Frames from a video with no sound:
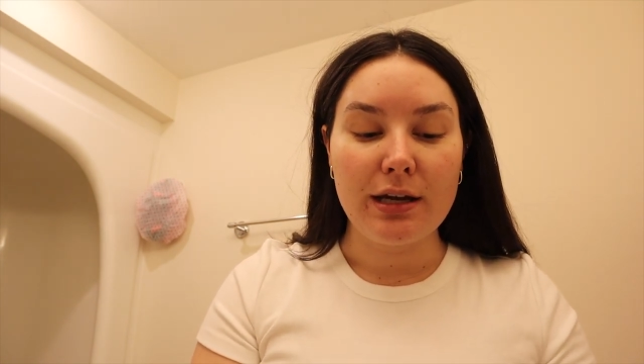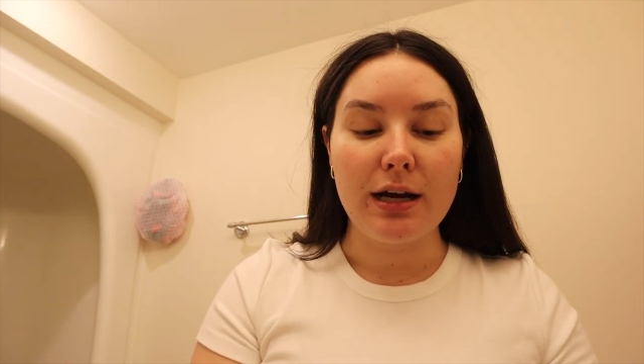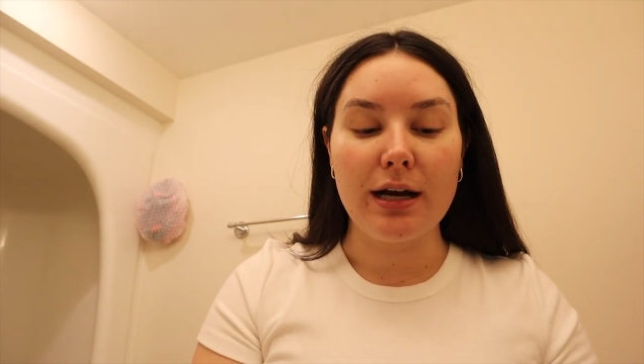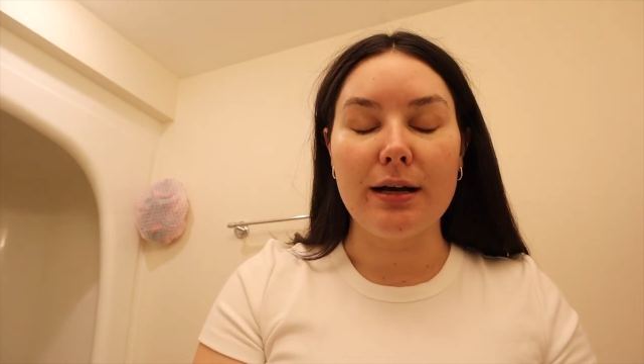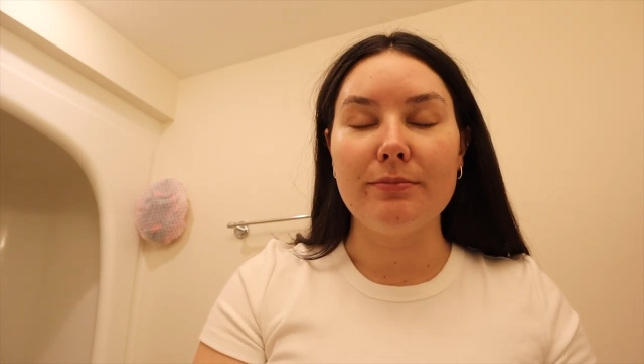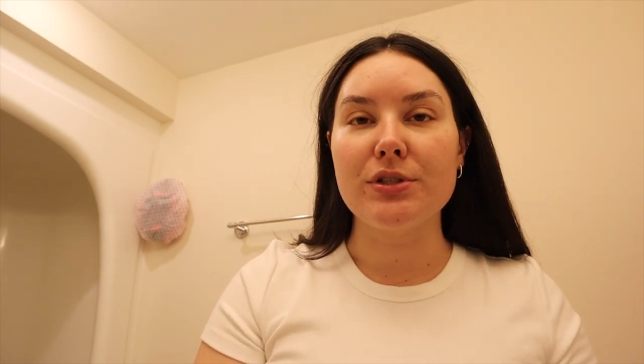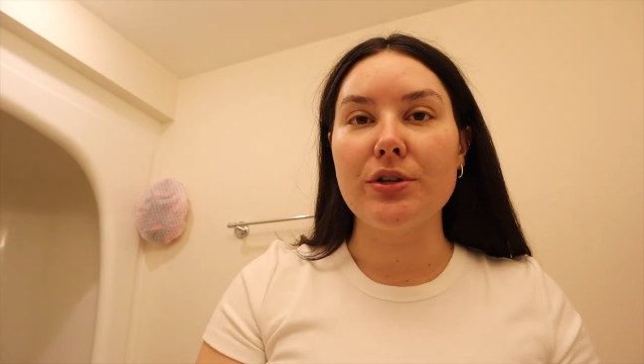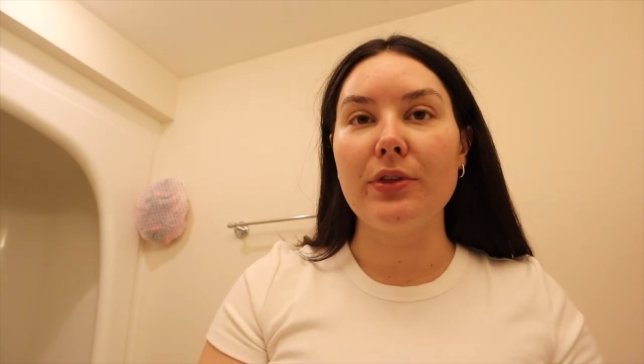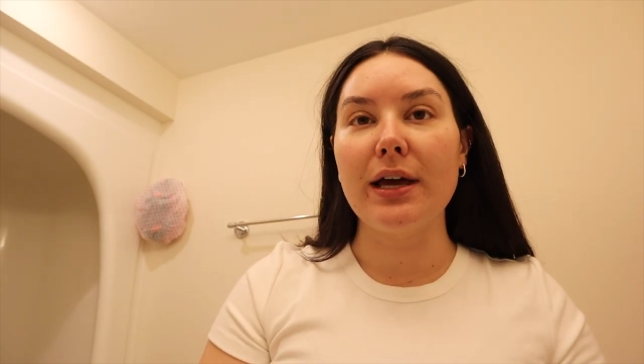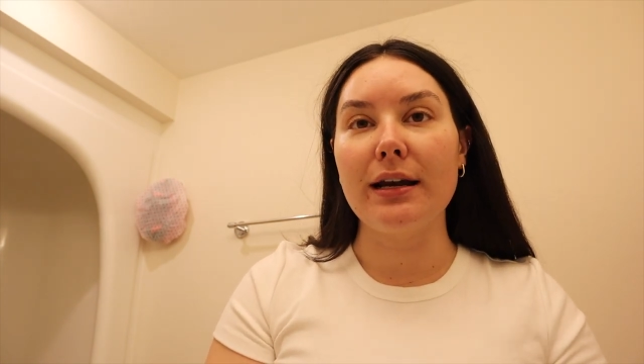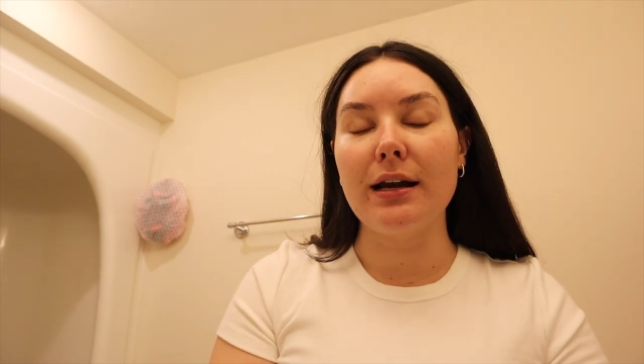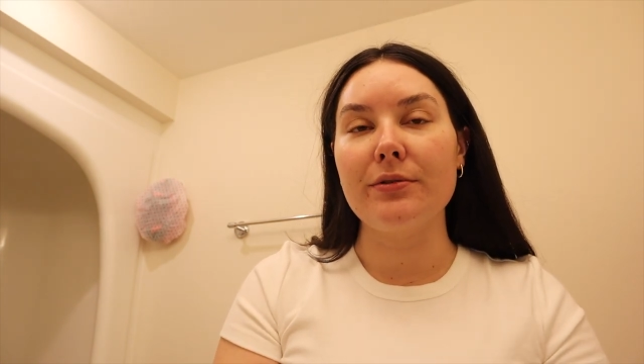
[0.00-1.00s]
So
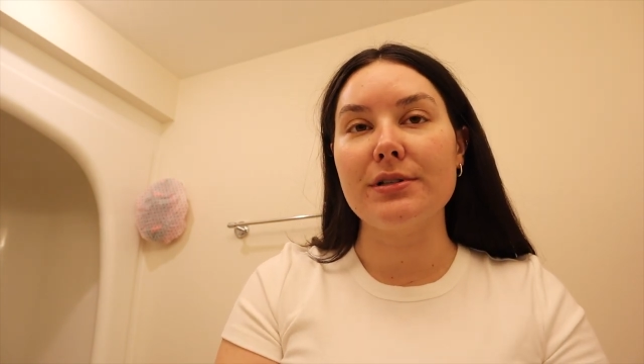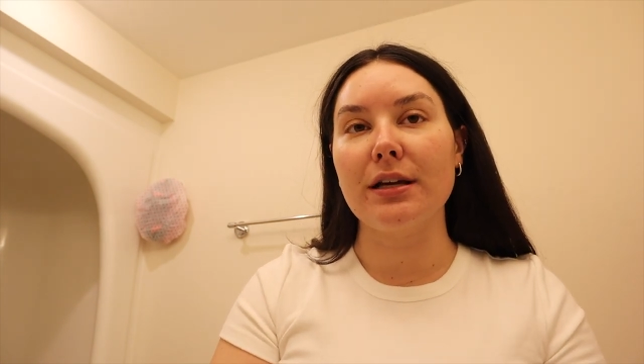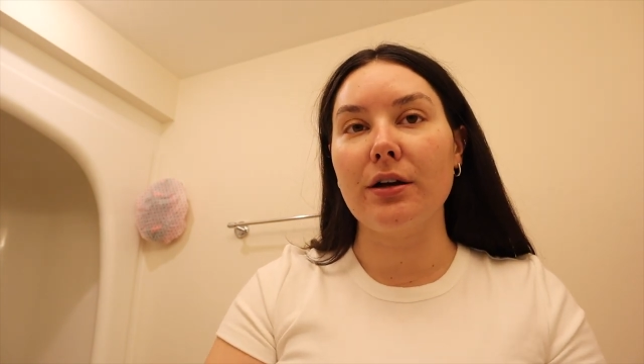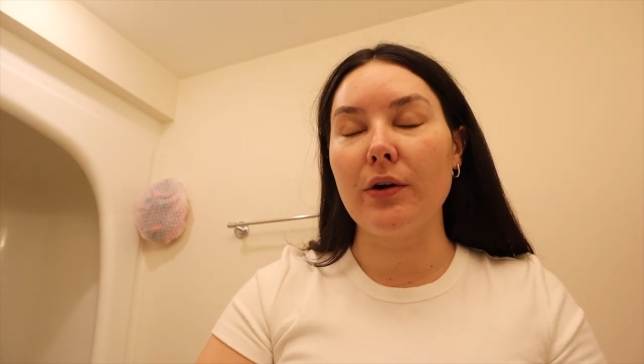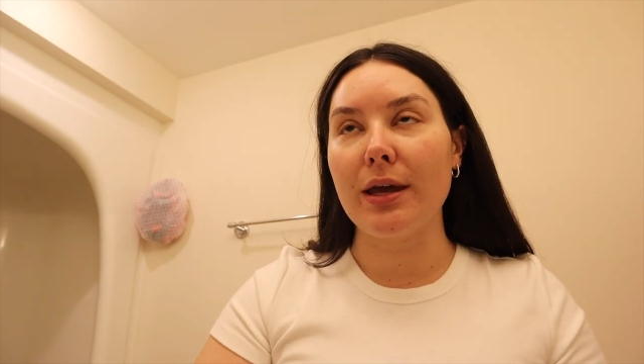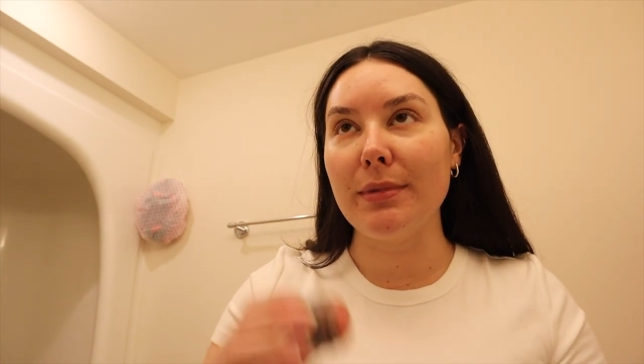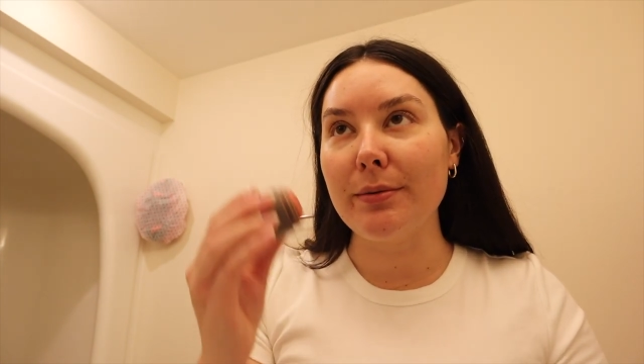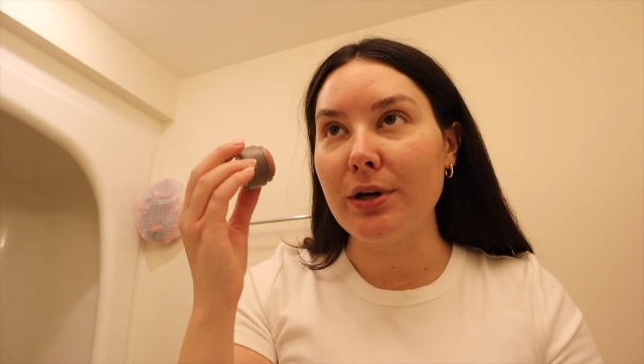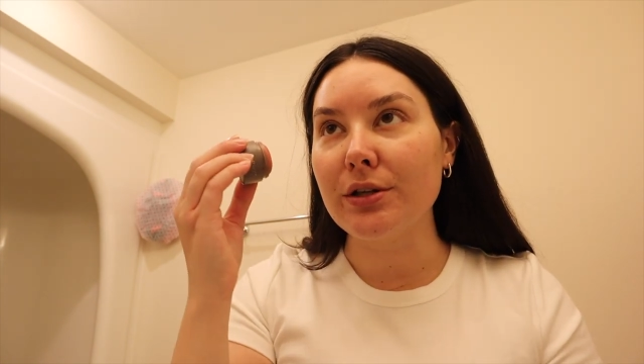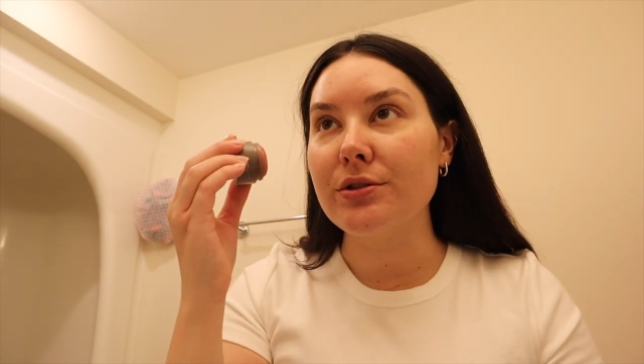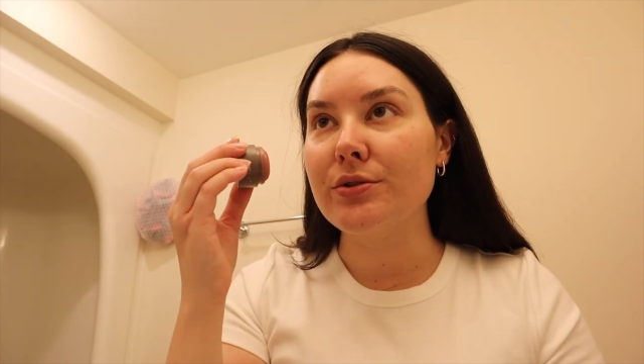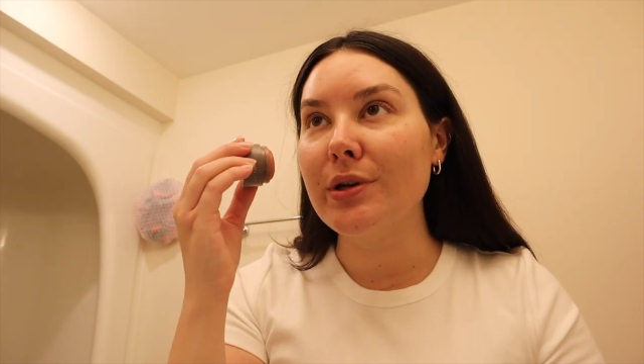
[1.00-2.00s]
then I was like, okay, maybe
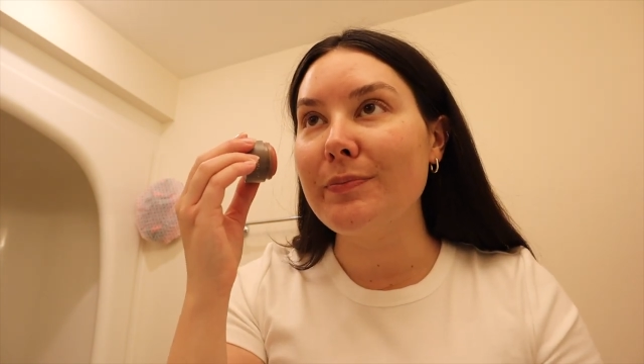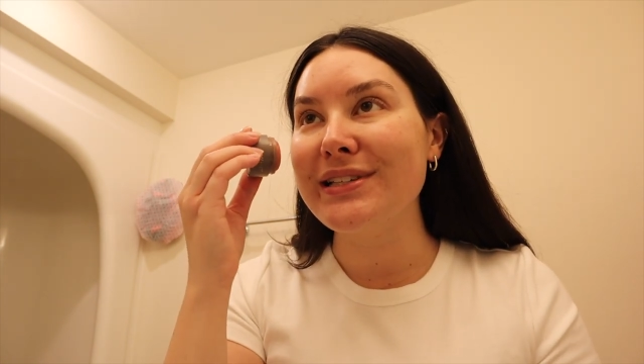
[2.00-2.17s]
I'll do sweet